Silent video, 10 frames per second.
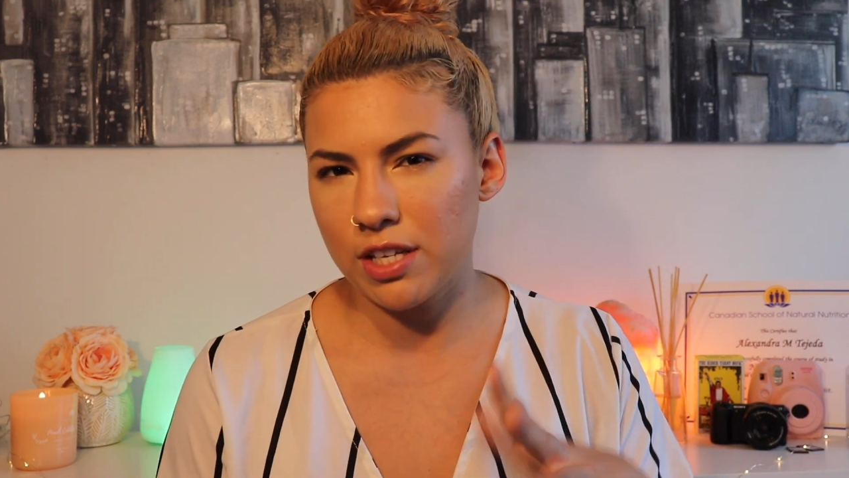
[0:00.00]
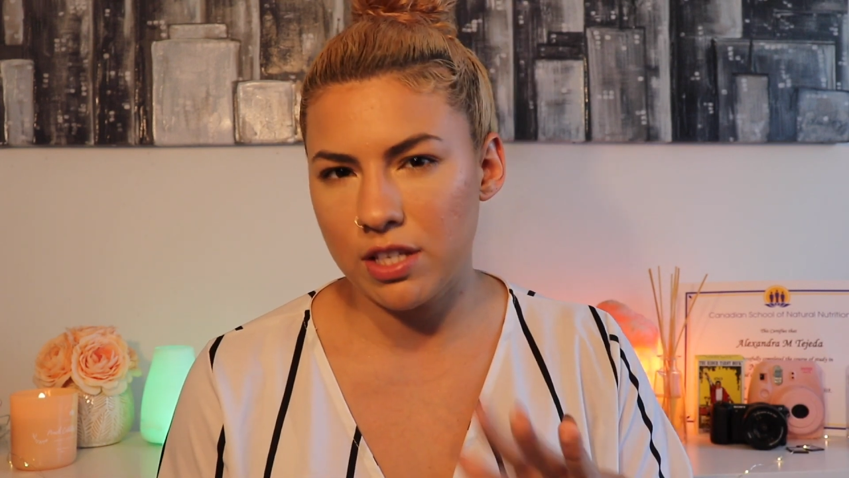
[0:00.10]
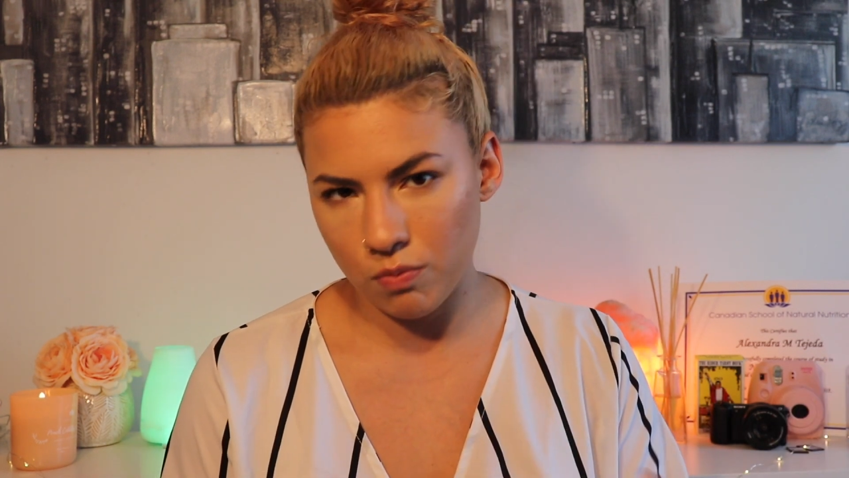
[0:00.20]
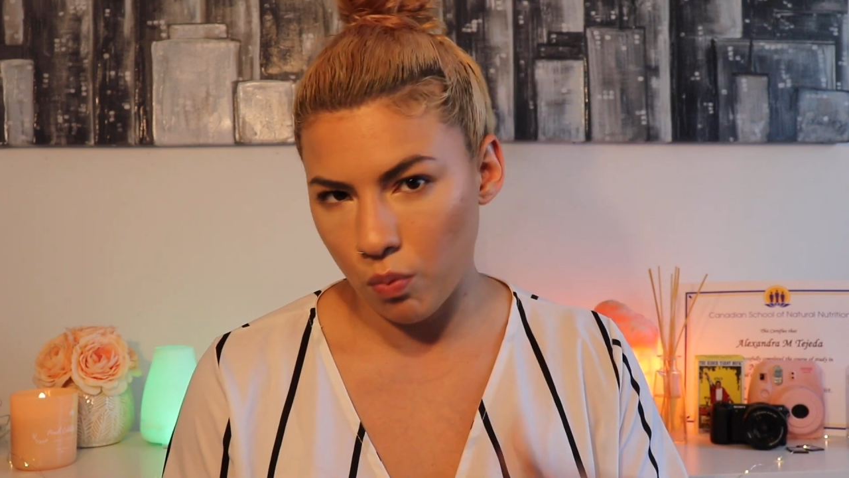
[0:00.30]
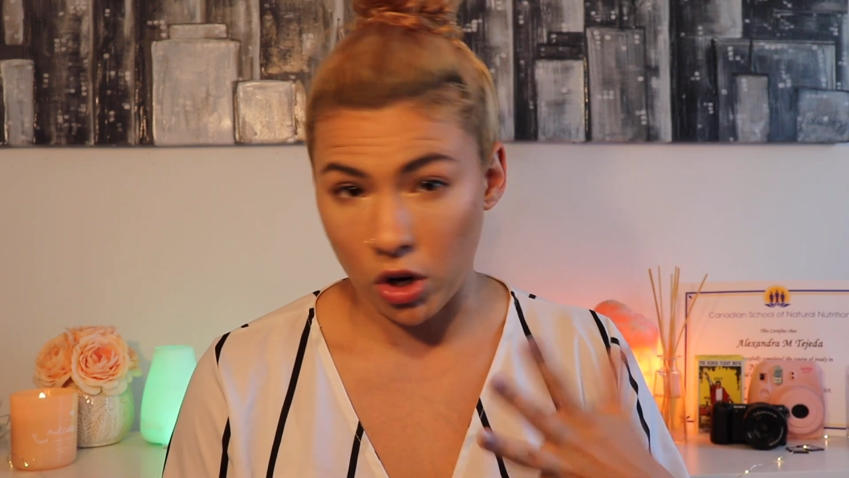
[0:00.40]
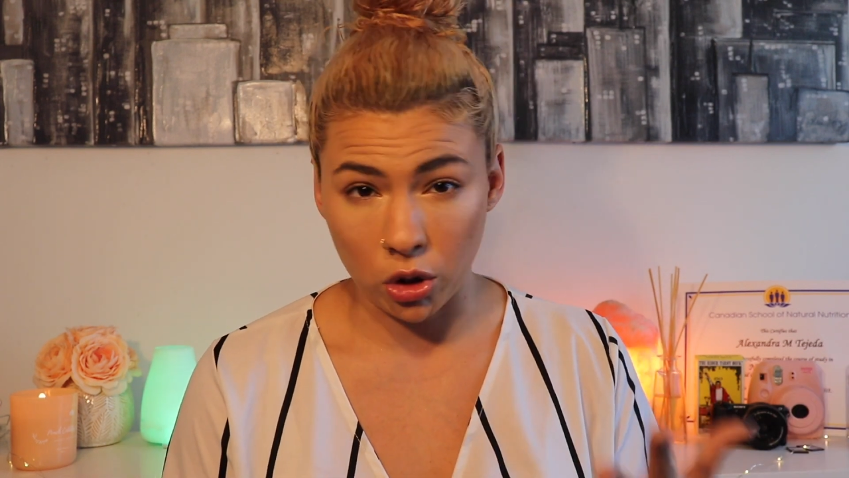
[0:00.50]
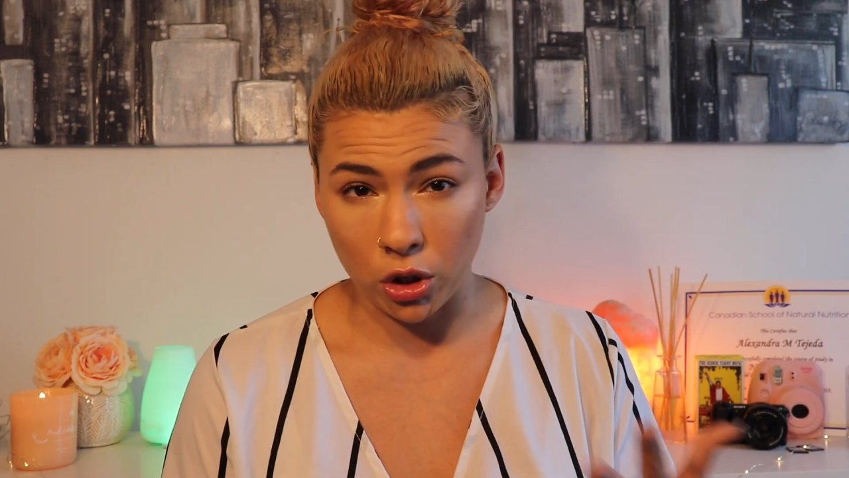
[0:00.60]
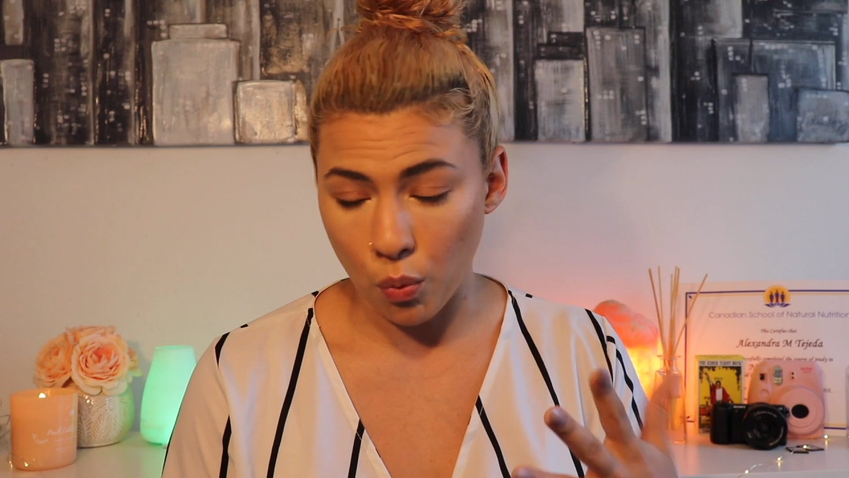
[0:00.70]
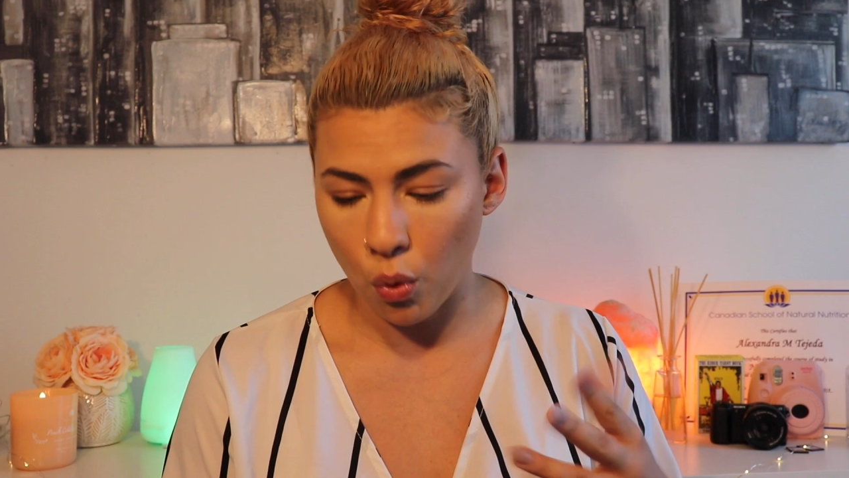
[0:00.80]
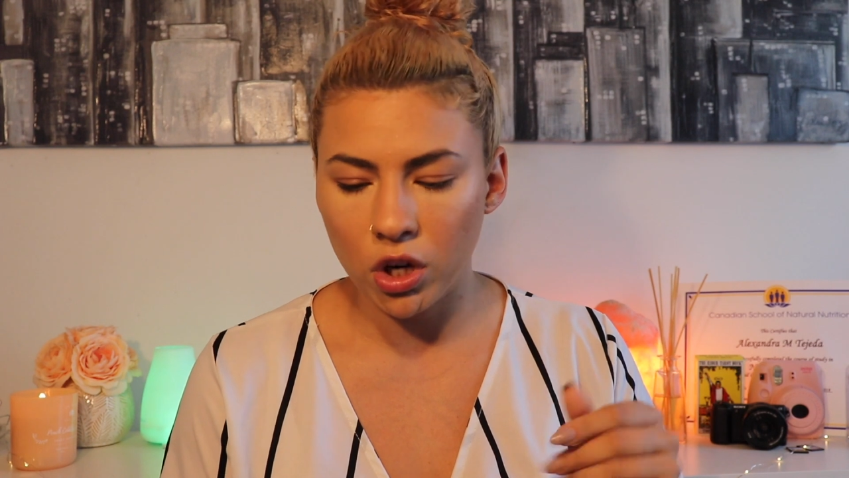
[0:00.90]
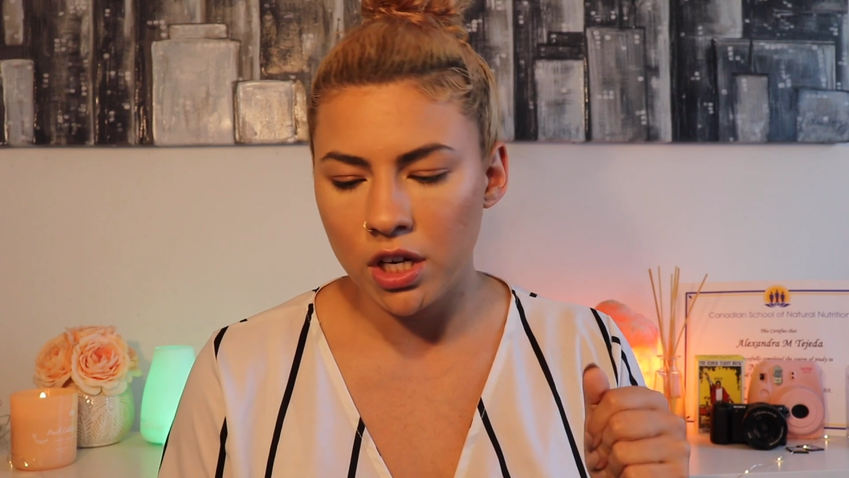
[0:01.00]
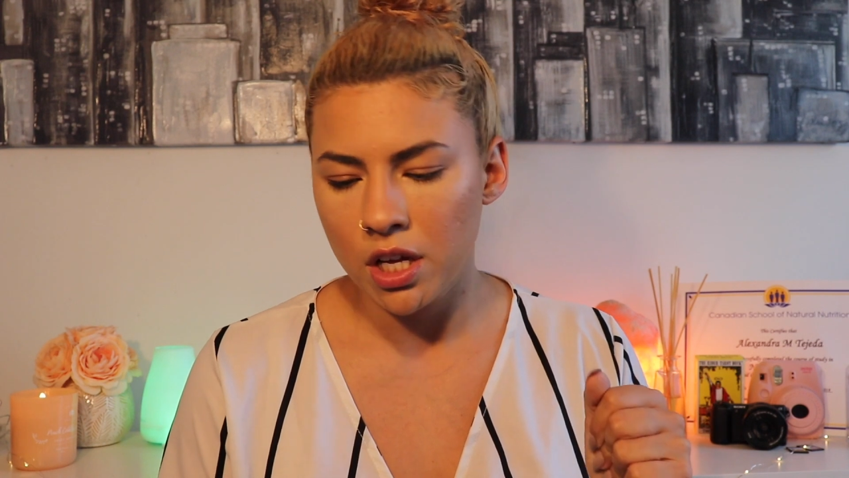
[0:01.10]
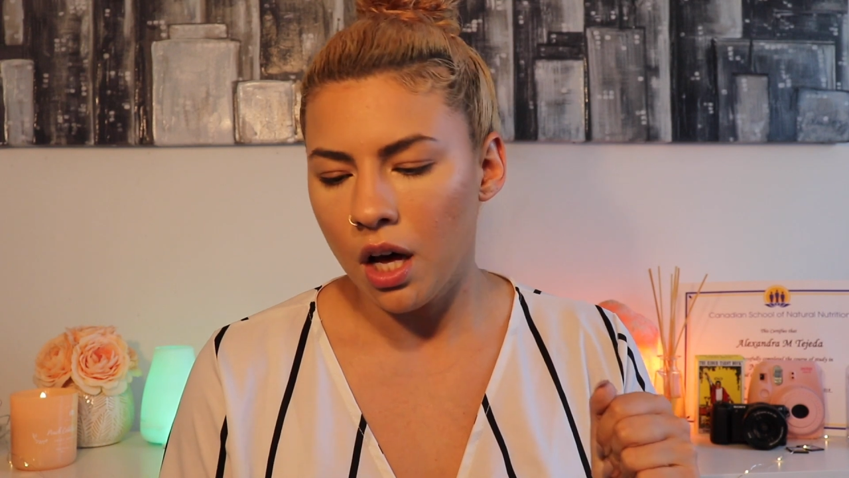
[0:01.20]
I just want to learn more.